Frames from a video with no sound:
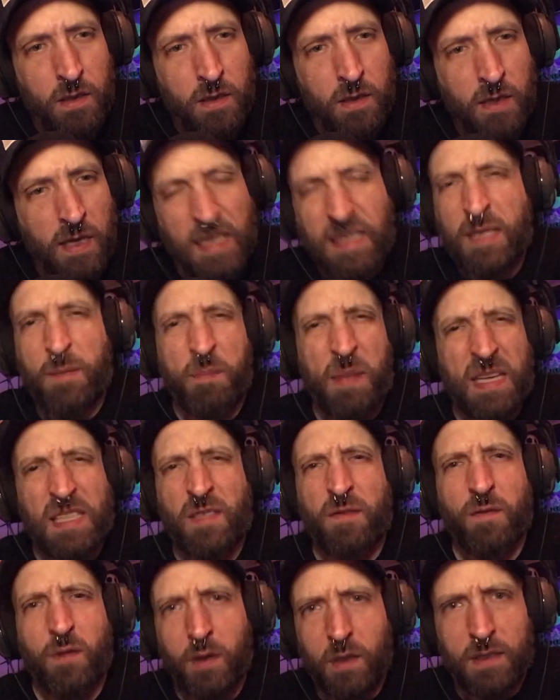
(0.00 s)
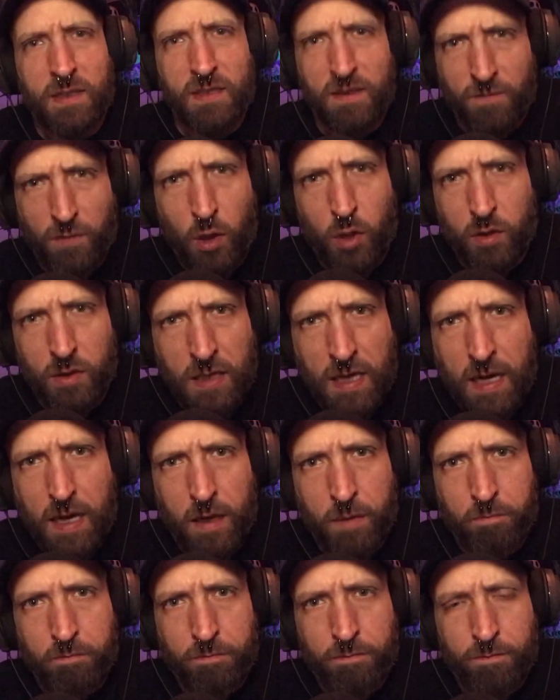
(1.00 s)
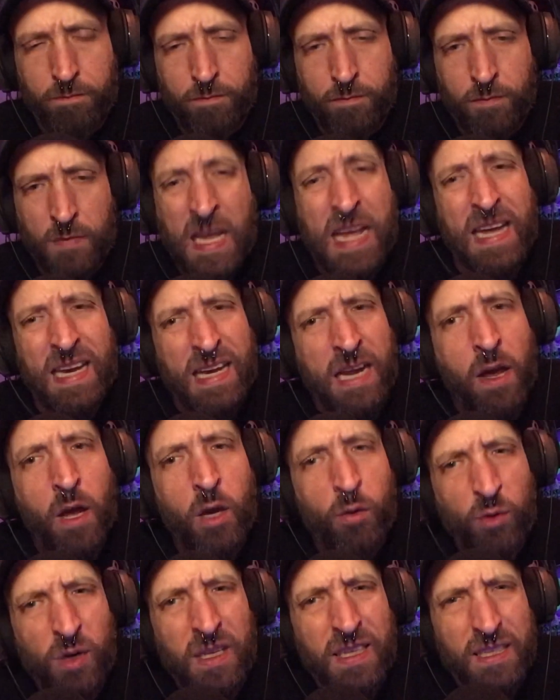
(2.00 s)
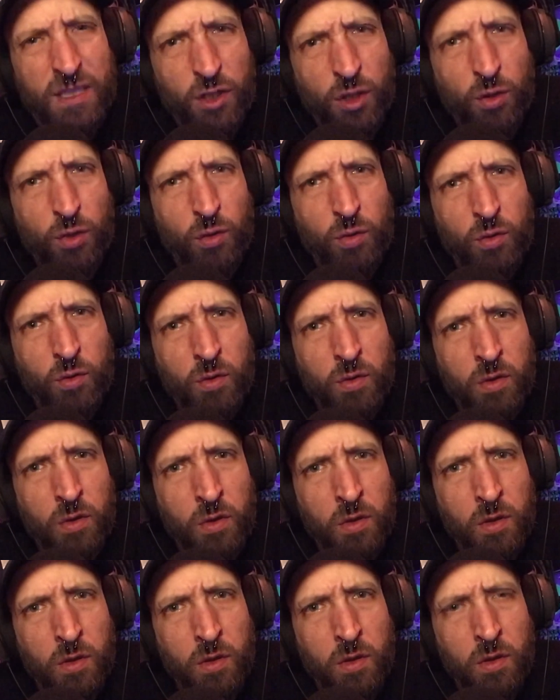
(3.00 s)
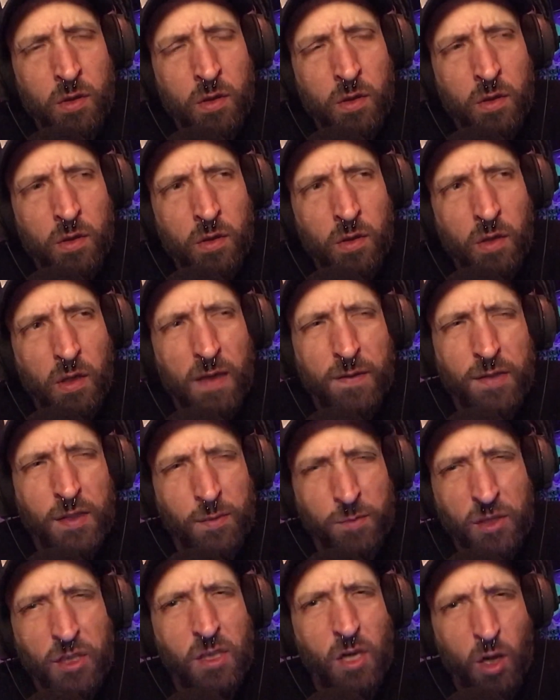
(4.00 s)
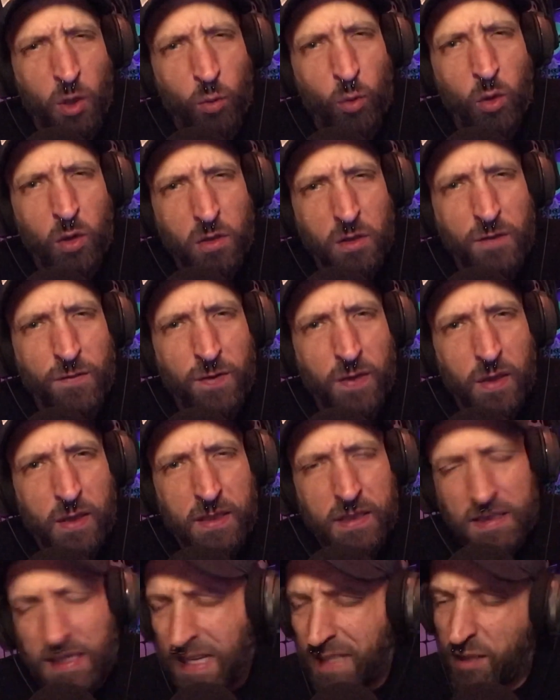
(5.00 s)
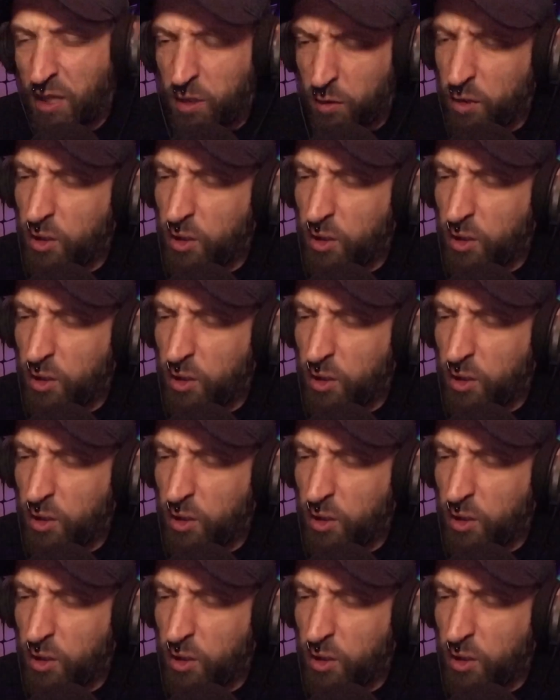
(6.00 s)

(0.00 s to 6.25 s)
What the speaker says: has the best villains of all time. Now, I really do love some Star Wars villains. I did.